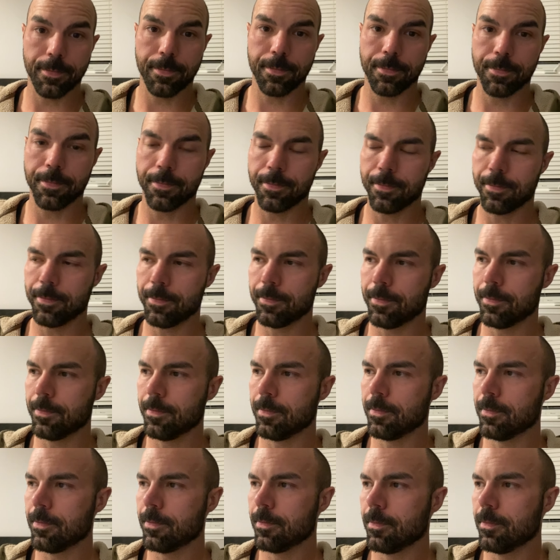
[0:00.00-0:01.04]

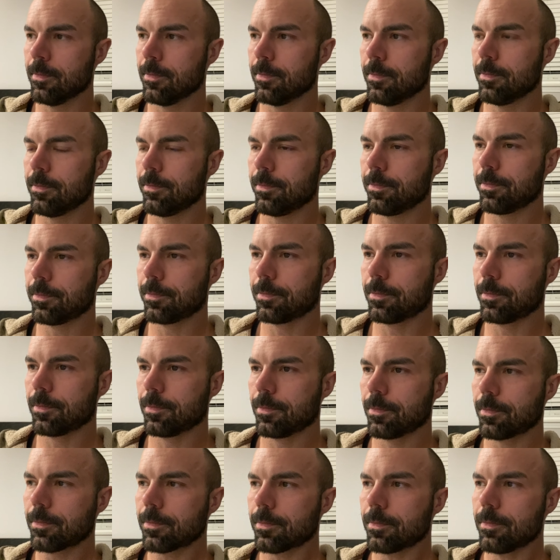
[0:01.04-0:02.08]

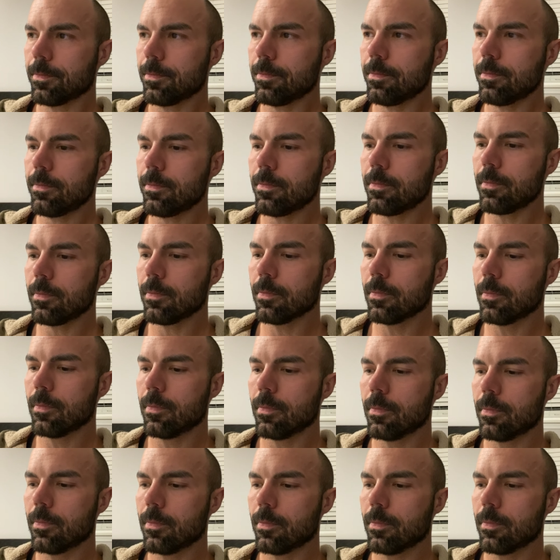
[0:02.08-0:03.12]

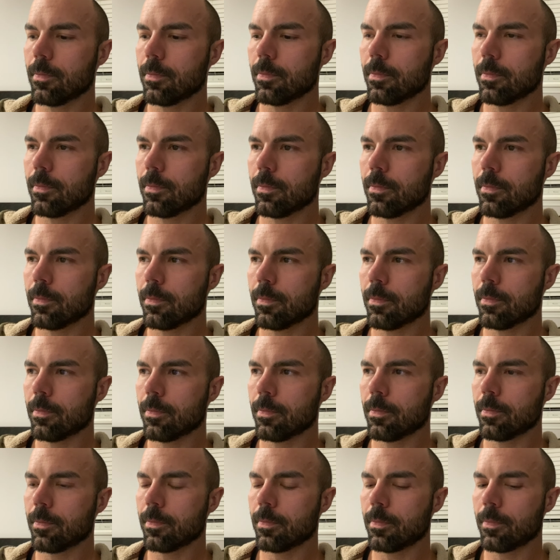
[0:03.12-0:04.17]

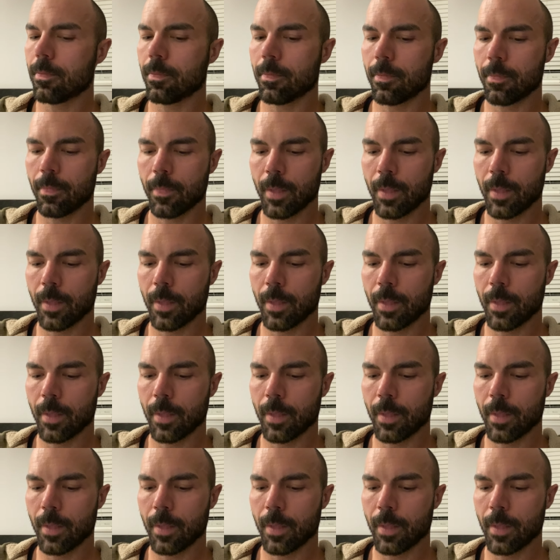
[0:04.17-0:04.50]
(no one is talking)